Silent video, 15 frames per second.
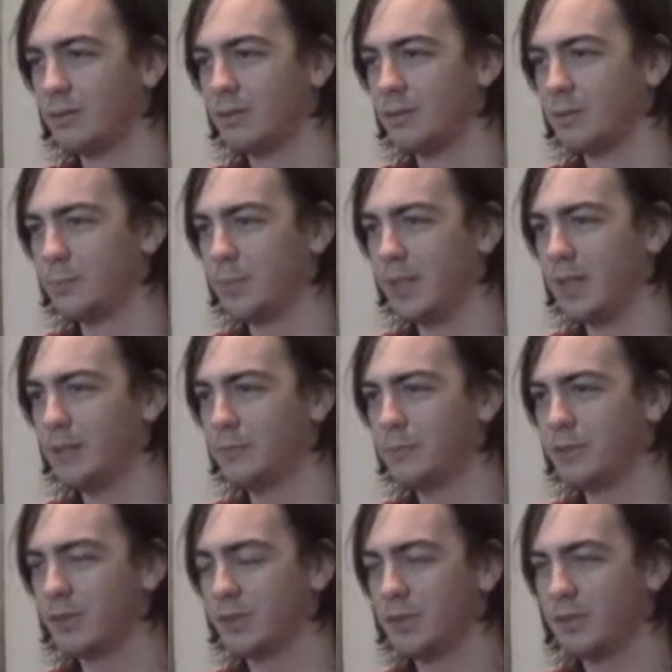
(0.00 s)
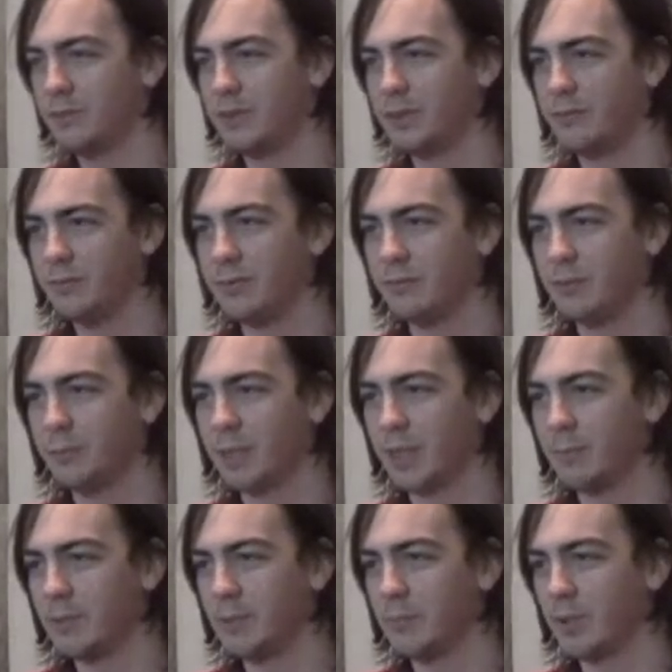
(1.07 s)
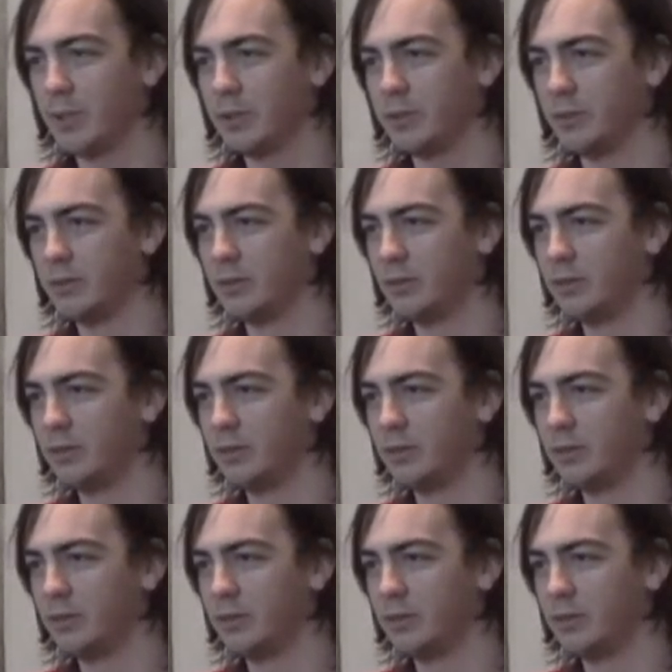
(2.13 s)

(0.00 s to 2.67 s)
Does Platinum start off different from Diamond and Pearl?